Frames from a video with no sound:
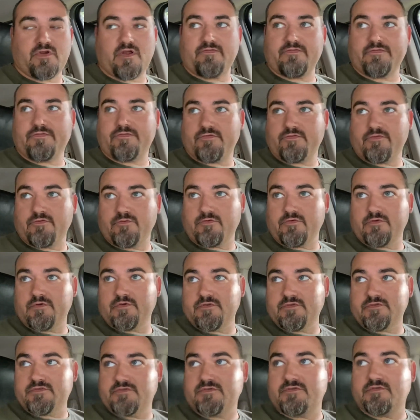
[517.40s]
through the
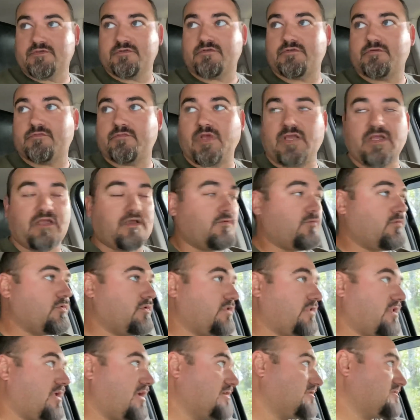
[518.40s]
woods, making
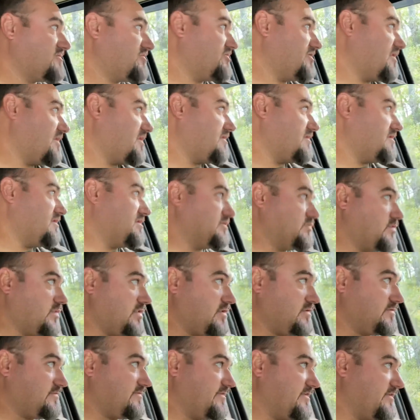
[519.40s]
one last check of these
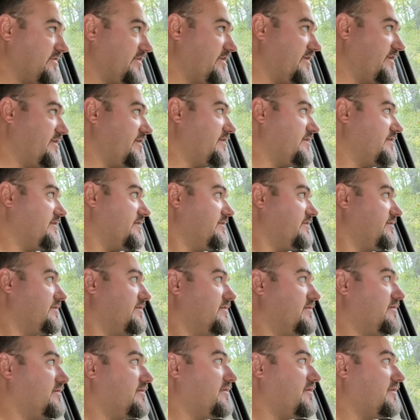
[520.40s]
wells for the day.
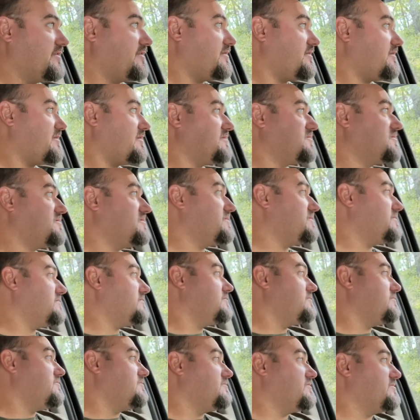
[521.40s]
I think I see a
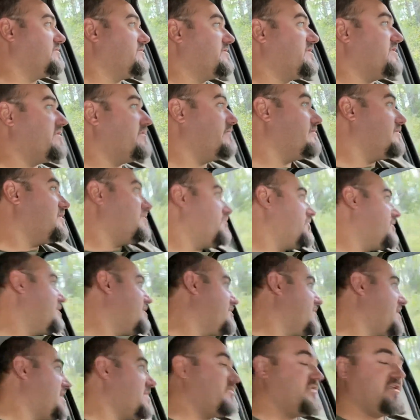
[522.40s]
little deer up here.
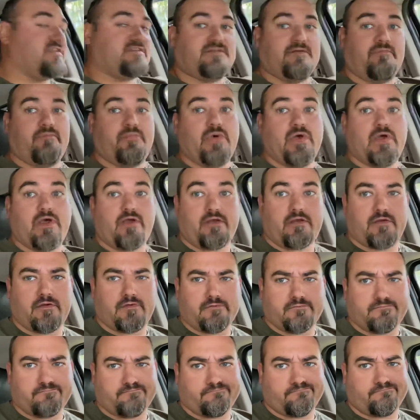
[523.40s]
Maybe it's a buck.
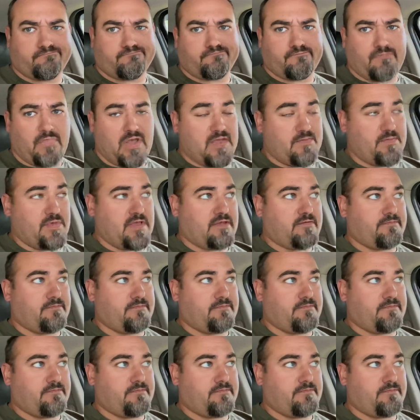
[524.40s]
Maybe.